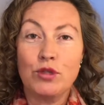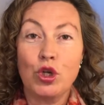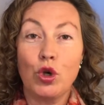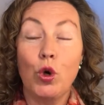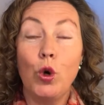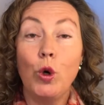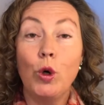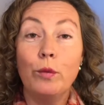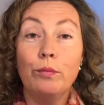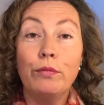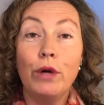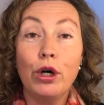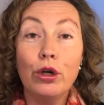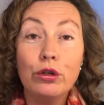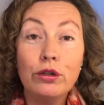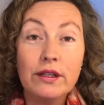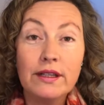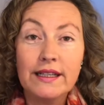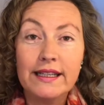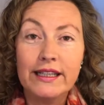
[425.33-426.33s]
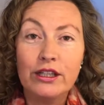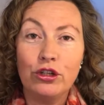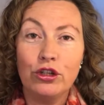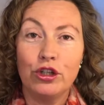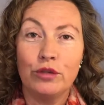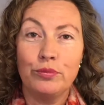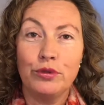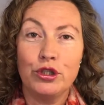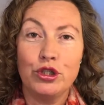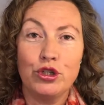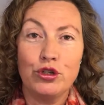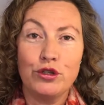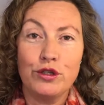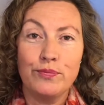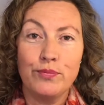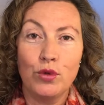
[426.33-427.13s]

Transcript: So hormonally, you're going to produce